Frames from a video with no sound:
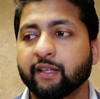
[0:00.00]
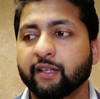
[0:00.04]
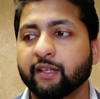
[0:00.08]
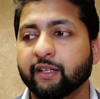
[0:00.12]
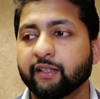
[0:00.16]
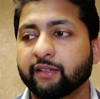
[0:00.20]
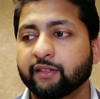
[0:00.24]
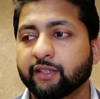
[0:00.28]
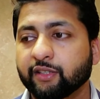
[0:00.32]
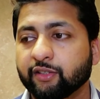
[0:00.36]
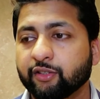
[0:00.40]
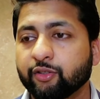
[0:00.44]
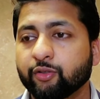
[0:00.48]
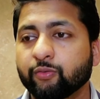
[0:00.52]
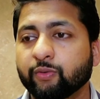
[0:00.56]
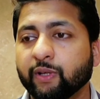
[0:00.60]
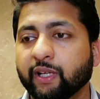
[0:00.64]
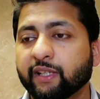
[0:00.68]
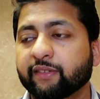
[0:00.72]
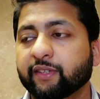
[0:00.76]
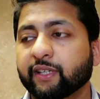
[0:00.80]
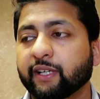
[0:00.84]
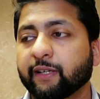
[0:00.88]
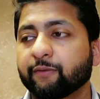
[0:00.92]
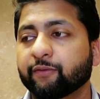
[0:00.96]
in the U
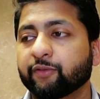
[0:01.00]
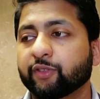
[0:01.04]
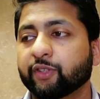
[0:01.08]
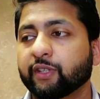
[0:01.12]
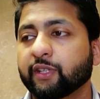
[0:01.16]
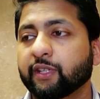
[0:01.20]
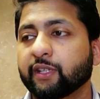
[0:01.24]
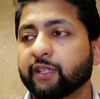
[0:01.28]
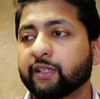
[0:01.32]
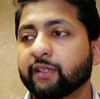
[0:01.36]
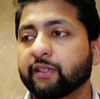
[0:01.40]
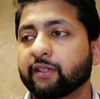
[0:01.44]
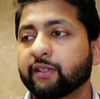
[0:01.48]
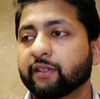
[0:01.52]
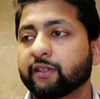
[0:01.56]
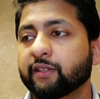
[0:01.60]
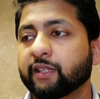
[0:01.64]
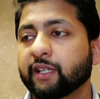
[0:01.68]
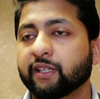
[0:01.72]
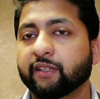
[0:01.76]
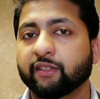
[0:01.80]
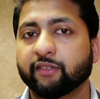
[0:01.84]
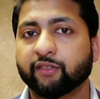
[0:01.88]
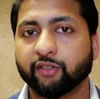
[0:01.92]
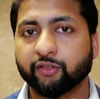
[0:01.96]
S, I've seen
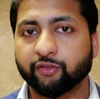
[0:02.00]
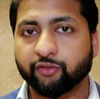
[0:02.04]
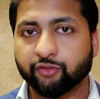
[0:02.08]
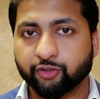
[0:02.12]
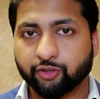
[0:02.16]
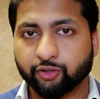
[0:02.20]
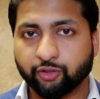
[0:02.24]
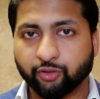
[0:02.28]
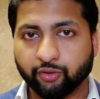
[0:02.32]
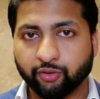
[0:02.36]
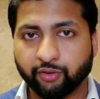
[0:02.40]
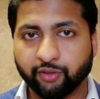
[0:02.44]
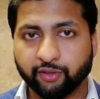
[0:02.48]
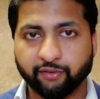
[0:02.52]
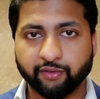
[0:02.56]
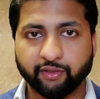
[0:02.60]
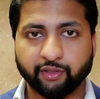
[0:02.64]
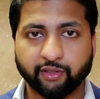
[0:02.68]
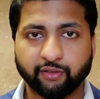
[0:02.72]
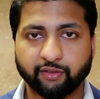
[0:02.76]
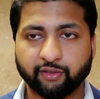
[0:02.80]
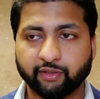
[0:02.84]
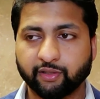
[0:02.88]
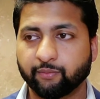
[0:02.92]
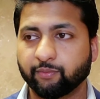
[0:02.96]
there is insurance
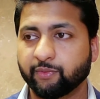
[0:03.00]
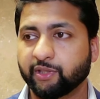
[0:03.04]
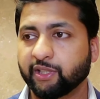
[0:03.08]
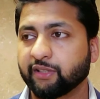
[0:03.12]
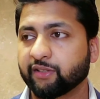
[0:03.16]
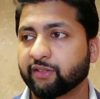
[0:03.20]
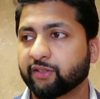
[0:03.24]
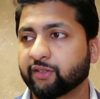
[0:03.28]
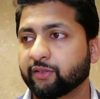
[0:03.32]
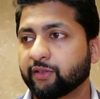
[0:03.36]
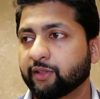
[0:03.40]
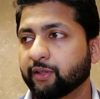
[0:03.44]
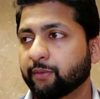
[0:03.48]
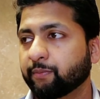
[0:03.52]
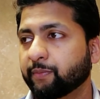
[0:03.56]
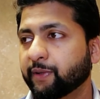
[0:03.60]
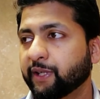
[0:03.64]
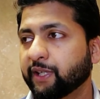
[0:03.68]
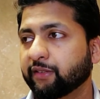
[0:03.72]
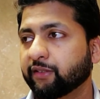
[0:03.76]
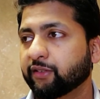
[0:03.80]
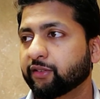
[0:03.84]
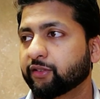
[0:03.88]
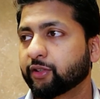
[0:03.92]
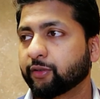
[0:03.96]
system, there's the
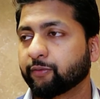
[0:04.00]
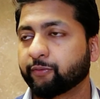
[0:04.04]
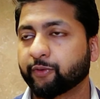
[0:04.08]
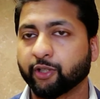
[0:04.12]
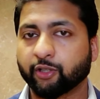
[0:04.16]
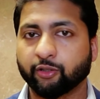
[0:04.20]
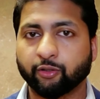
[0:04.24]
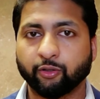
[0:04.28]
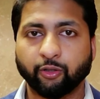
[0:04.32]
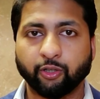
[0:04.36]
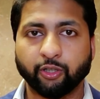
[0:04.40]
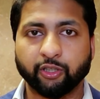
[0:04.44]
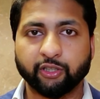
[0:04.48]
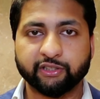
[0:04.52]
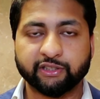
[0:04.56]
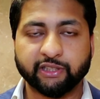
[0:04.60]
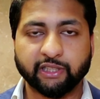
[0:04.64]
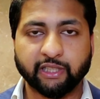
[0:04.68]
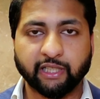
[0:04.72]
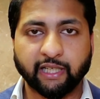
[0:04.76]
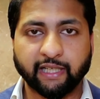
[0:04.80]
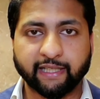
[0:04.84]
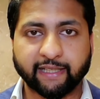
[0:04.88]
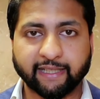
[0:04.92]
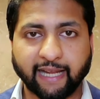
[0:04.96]
presence of technology
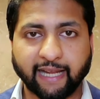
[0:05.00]
like